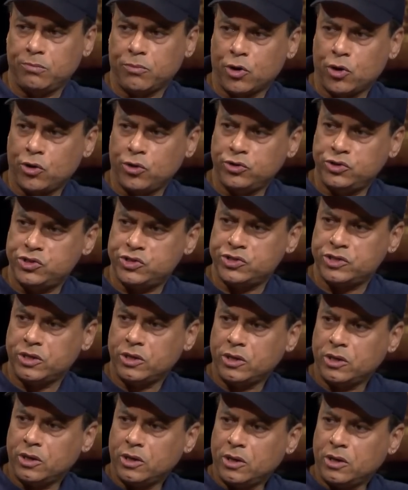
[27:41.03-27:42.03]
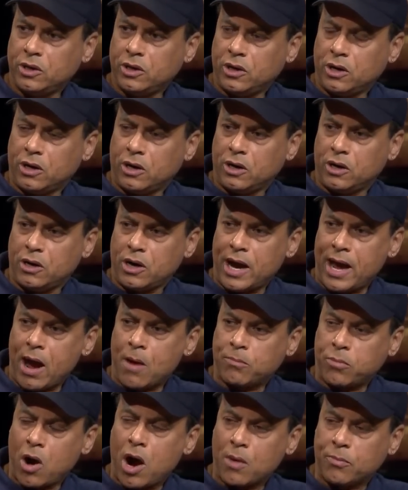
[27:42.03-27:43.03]
Byrd's uh,
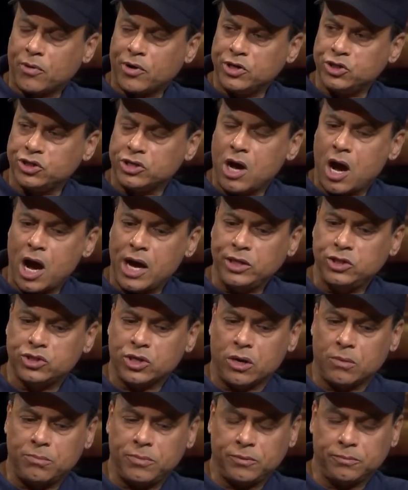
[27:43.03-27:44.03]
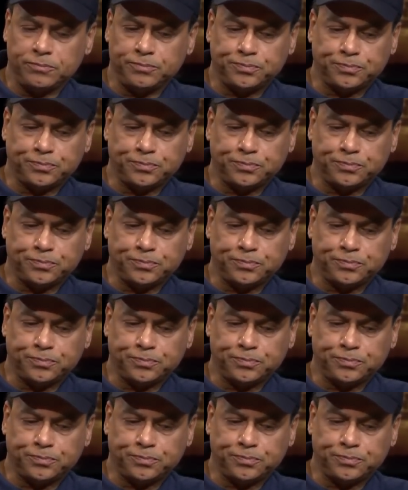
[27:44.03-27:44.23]
op Operation High Jump,